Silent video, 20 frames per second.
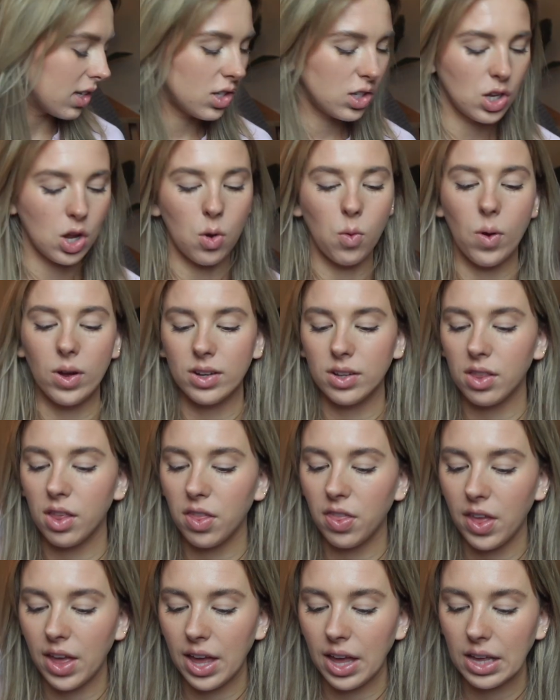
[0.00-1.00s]
So one of the
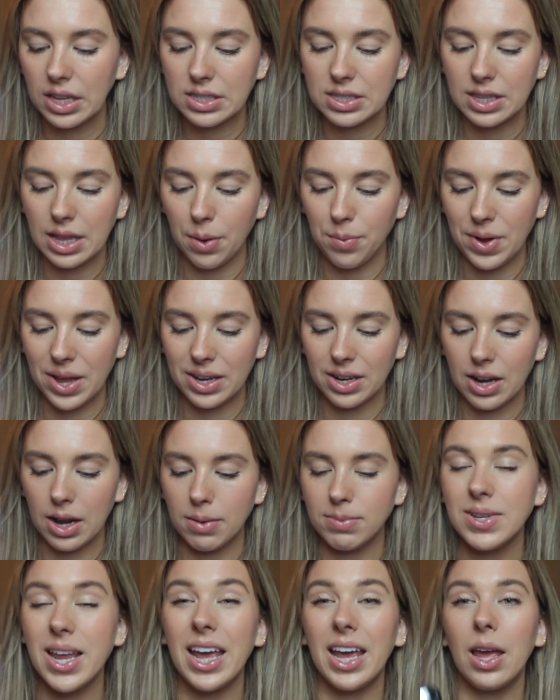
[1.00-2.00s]
things that we ended
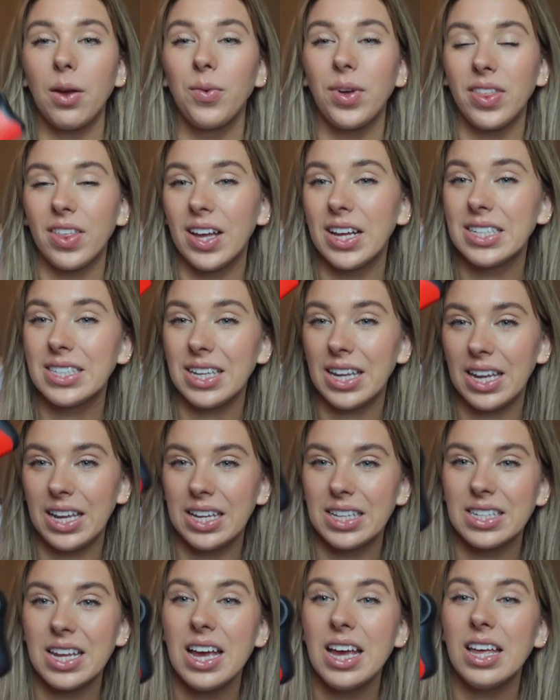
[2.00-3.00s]
up taking with us
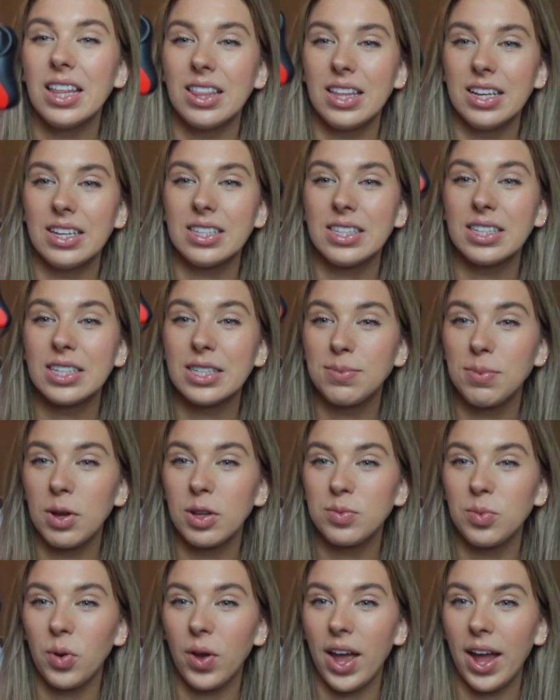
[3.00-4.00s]
is this
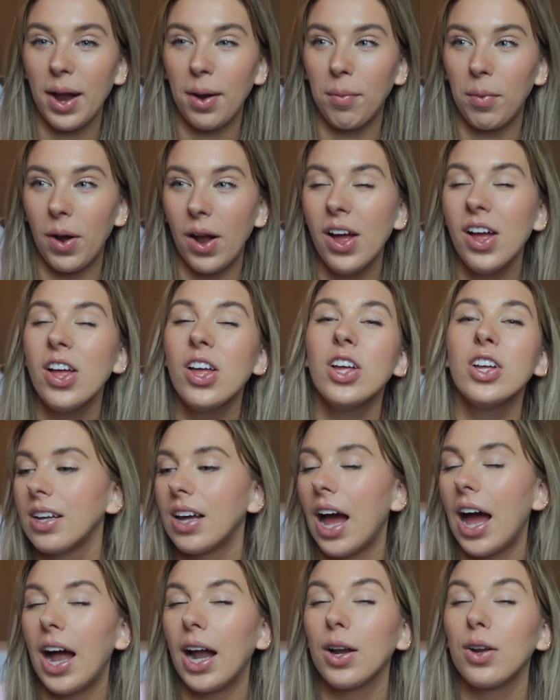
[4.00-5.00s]
disposable camera.
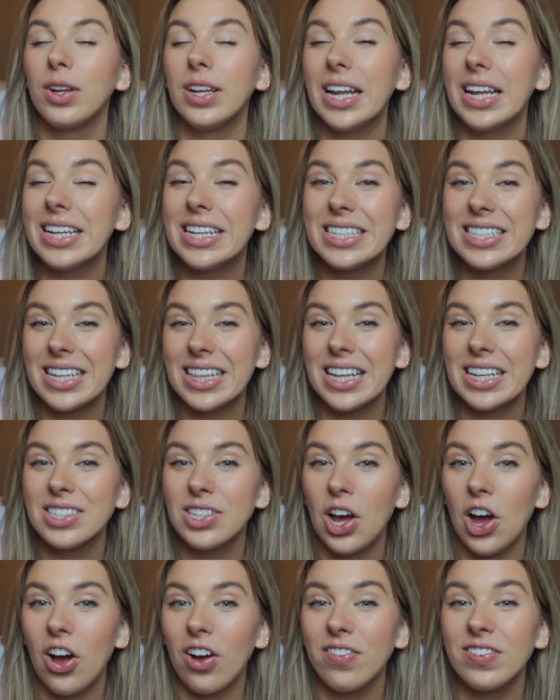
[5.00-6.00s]
I need to send this
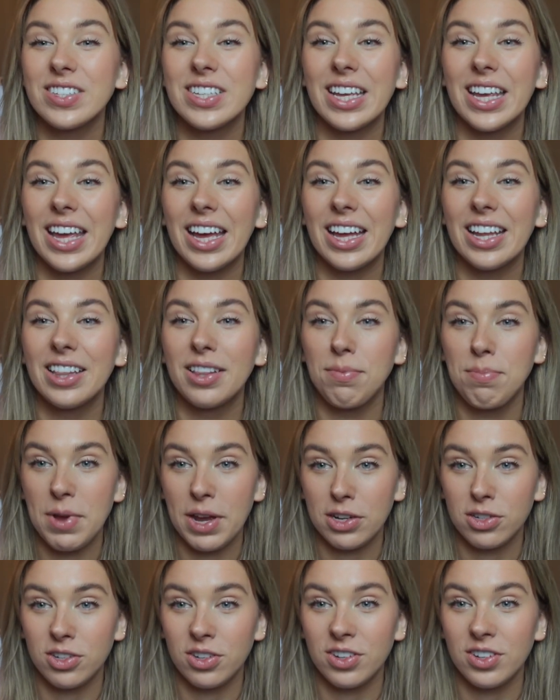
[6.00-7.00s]
off to get the
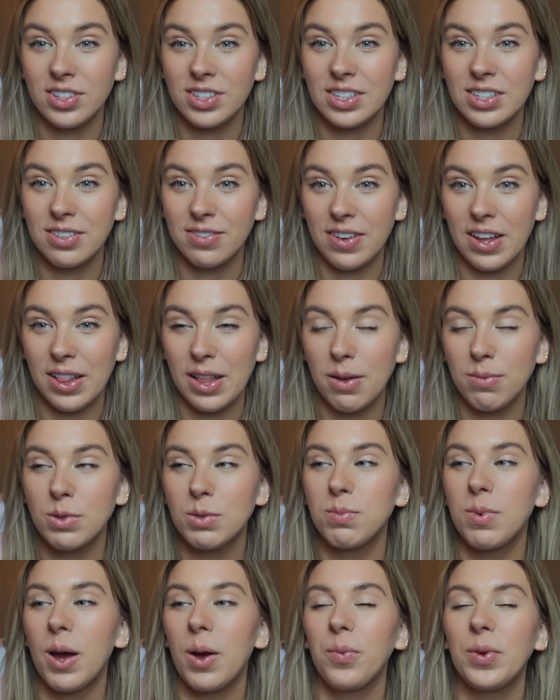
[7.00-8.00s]
pictures
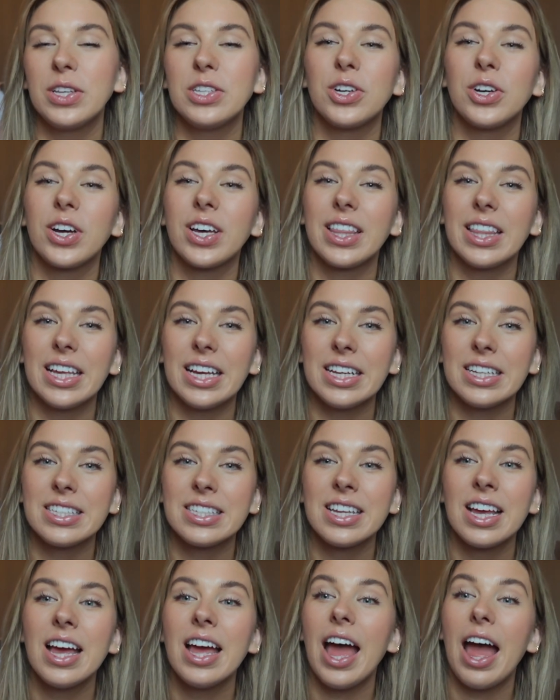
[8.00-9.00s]
developed, but we took
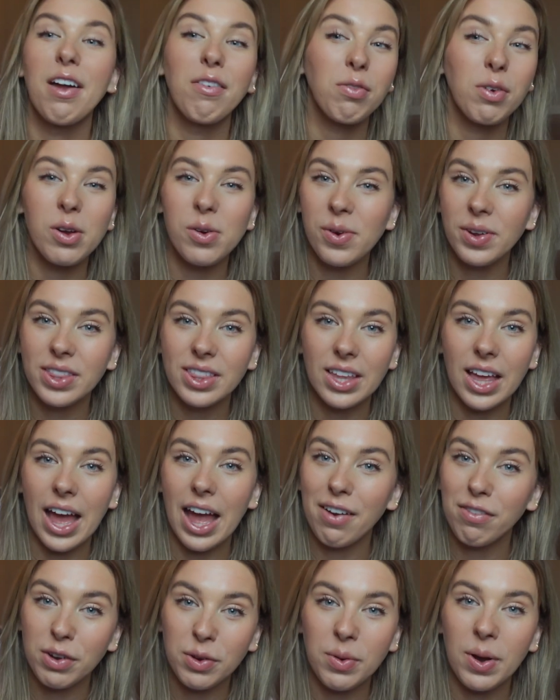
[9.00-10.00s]
this
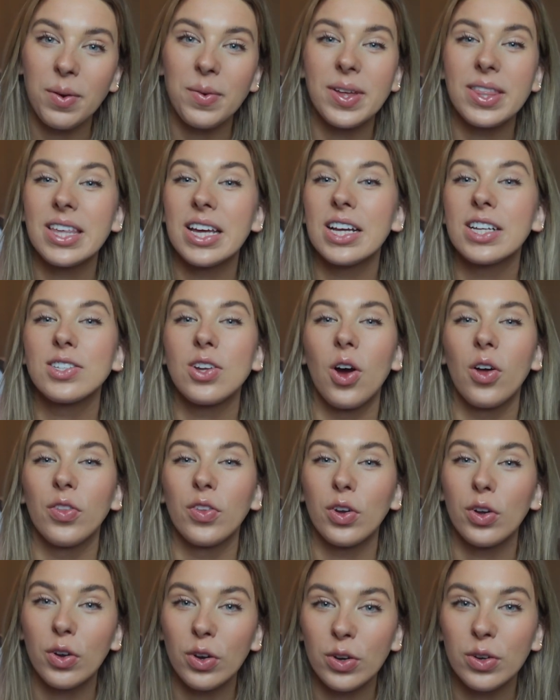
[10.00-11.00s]
everywhere with us on
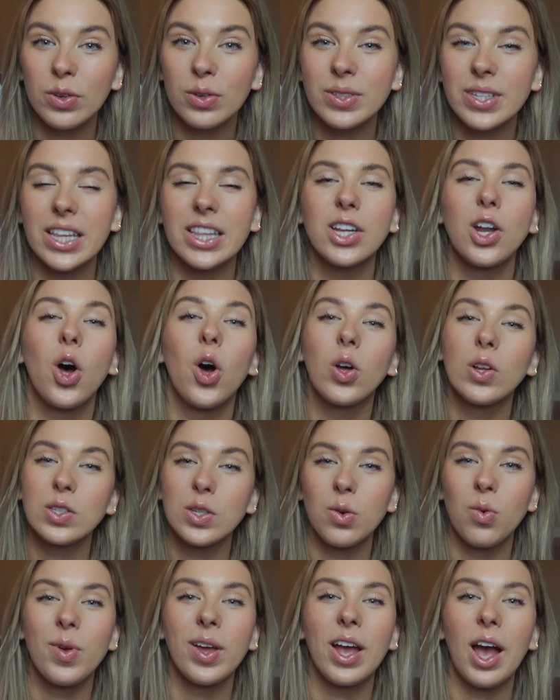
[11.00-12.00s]
the cruise, and then
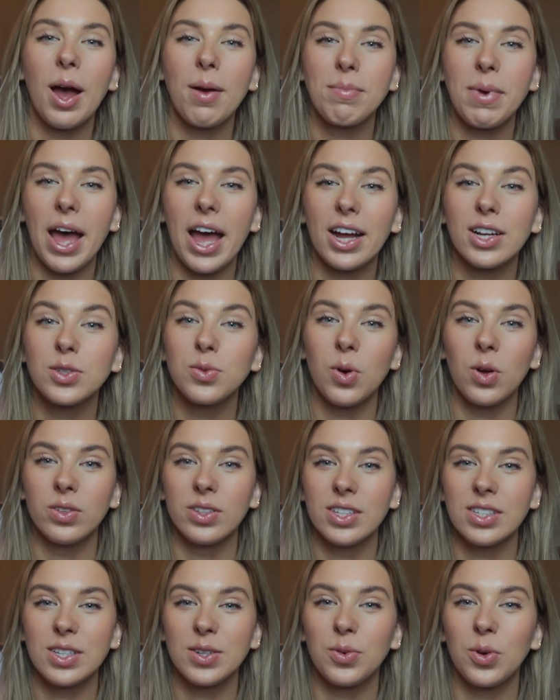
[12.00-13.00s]
also when we got back to Walt
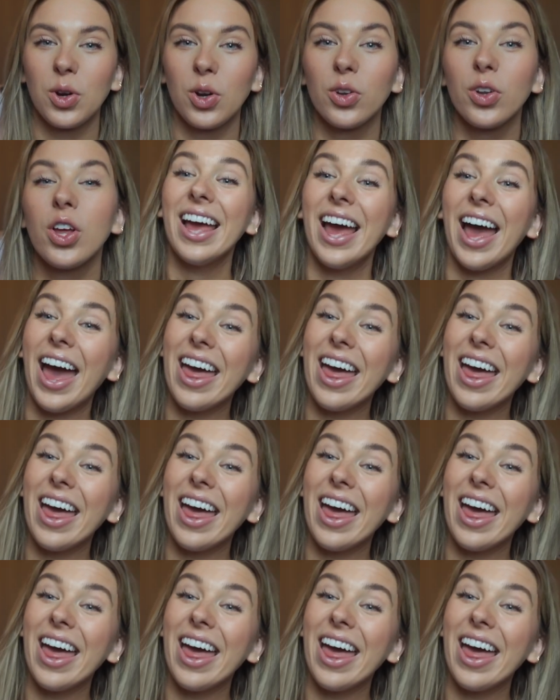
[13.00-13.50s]
Disney World.